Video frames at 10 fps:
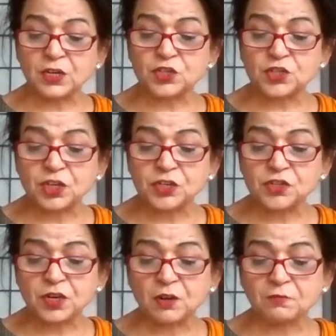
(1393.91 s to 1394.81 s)

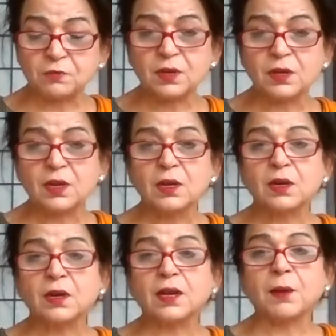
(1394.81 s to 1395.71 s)
distinction of
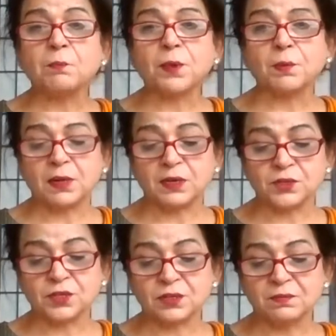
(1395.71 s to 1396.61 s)
temperaments